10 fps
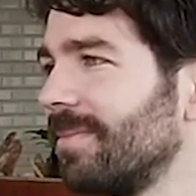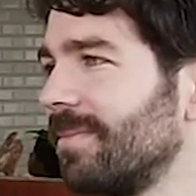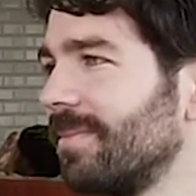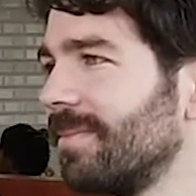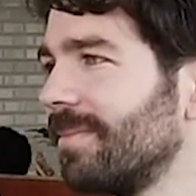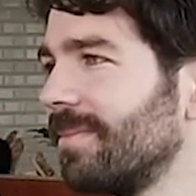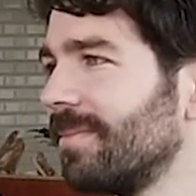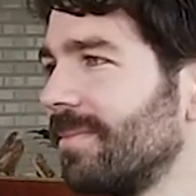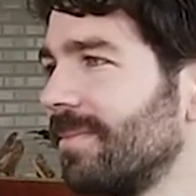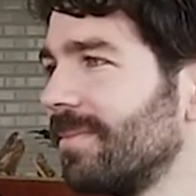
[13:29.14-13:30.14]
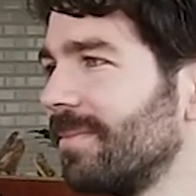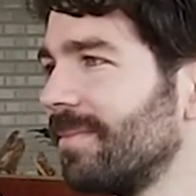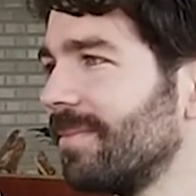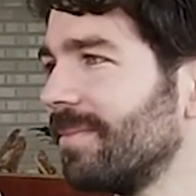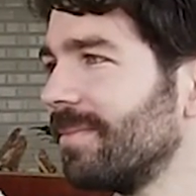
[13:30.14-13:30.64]

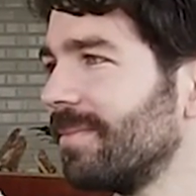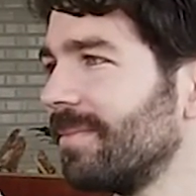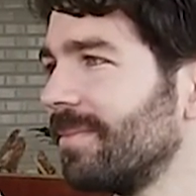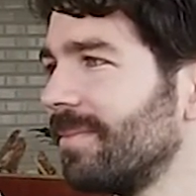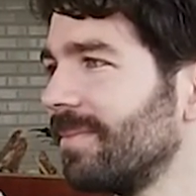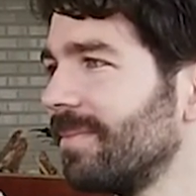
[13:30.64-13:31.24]
The person shown says nothing.